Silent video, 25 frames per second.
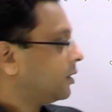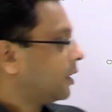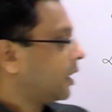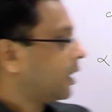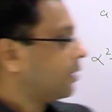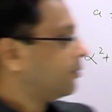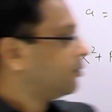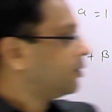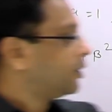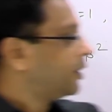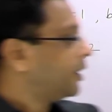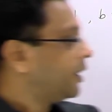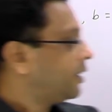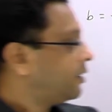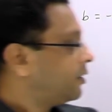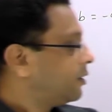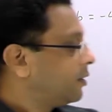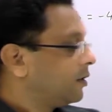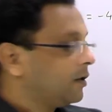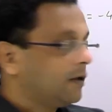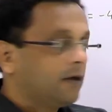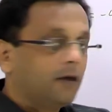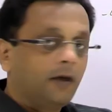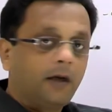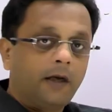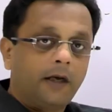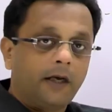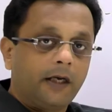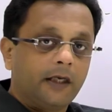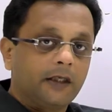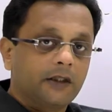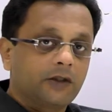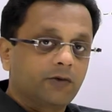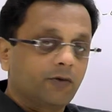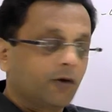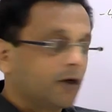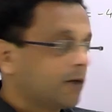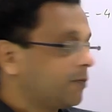I will get a
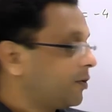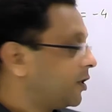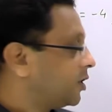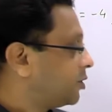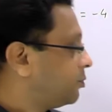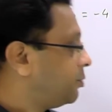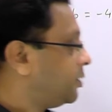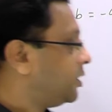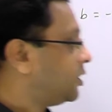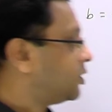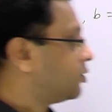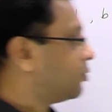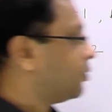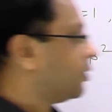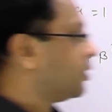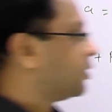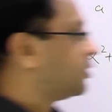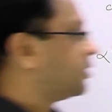square plus b square.